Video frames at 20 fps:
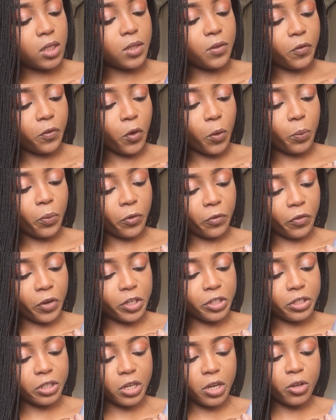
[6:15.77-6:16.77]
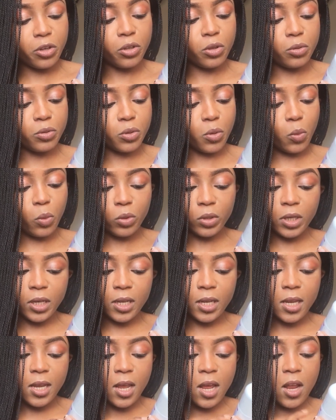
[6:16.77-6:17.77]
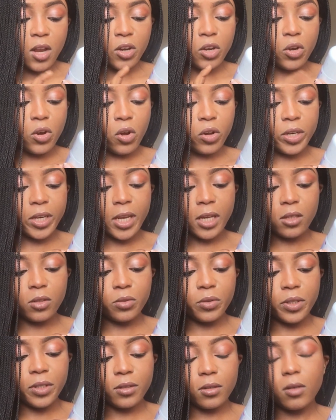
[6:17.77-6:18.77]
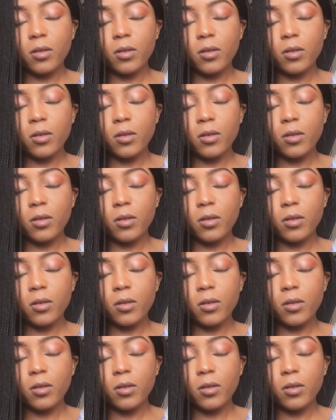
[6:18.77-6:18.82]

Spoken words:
for professional use only, non-yellowing.